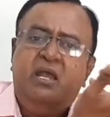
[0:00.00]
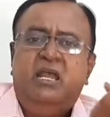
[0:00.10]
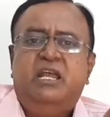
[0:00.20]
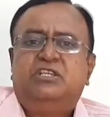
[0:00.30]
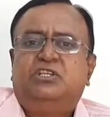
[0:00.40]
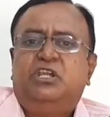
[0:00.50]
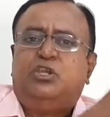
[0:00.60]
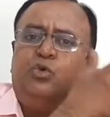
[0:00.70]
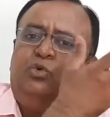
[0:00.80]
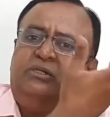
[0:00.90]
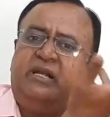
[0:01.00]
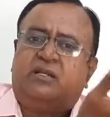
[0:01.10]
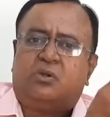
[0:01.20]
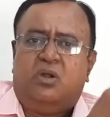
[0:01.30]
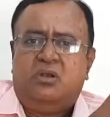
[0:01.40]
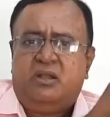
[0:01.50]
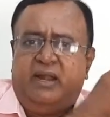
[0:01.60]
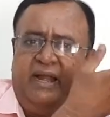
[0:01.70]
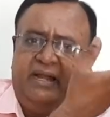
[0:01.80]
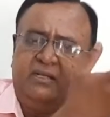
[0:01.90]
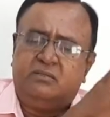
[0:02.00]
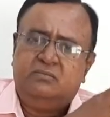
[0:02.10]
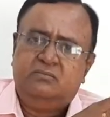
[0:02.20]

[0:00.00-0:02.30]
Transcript: Executed contract.